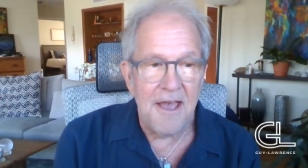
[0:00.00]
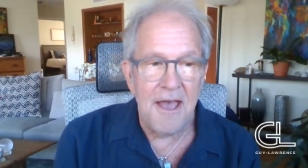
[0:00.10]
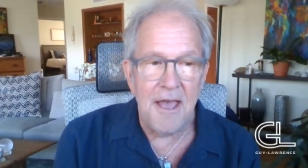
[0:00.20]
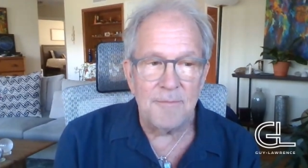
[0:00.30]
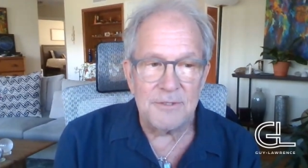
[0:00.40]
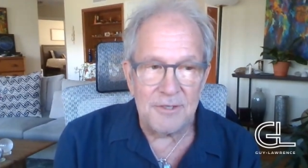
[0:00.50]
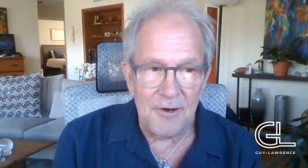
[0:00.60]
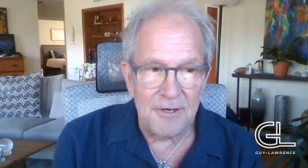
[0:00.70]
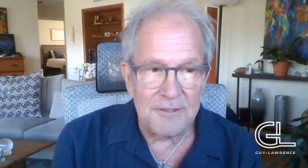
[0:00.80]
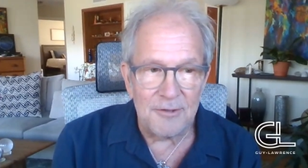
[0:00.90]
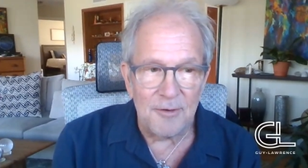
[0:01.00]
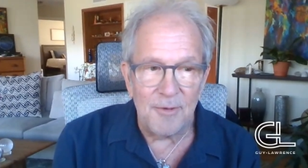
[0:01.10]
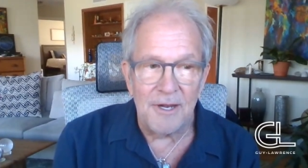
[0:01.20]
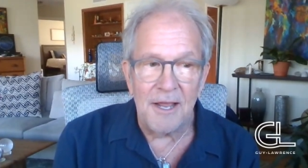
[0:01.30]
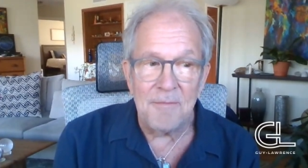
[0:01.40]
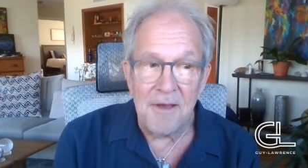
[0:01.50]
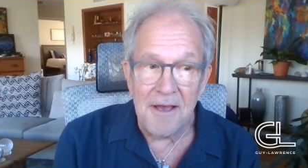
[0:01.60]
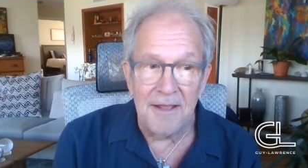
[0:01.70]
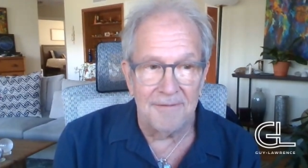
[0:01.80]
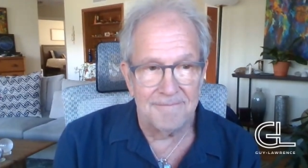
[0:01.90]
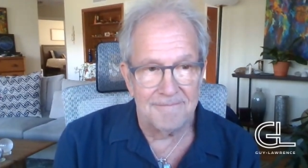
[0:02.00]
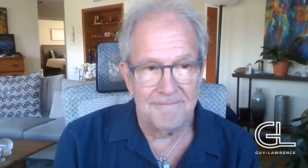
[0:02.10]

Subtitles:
I'm sorry, sir, but I'm not.